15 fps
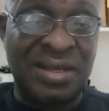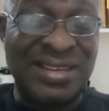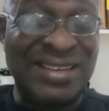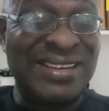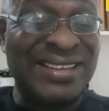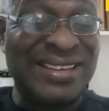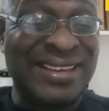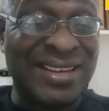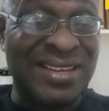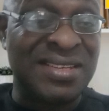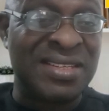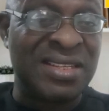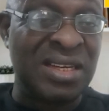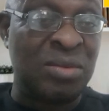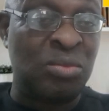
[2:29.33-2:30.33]
in the
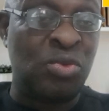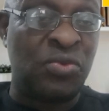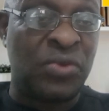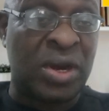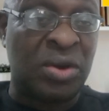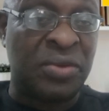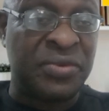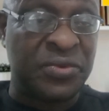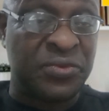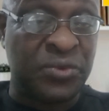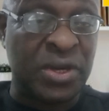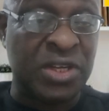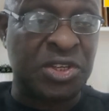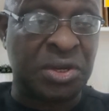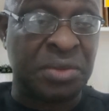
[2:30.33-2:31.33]
hasty removal of the
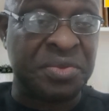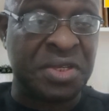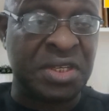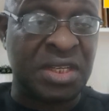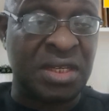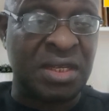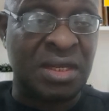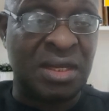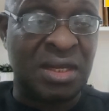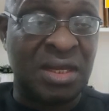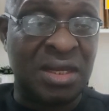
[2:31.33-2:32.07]
fuel subsidy